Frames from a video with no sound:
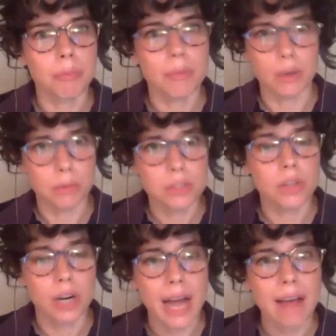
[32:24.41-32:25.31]
you know
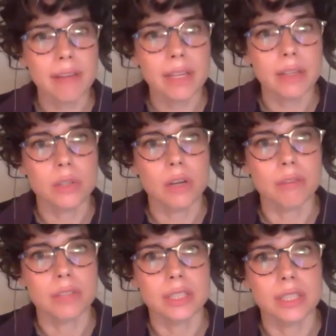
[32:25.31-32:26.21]
start having those
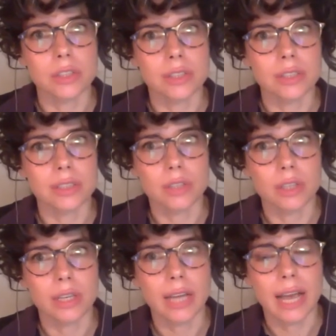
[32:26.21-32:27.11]
conversations and start
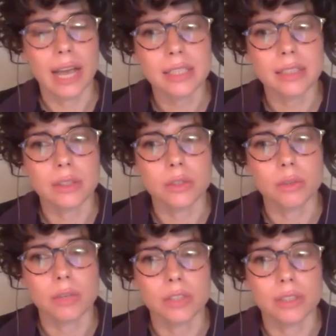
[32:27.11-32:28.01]
asking those
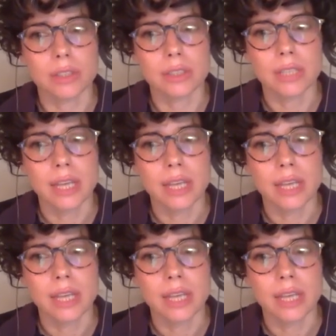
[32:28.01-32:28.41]
questions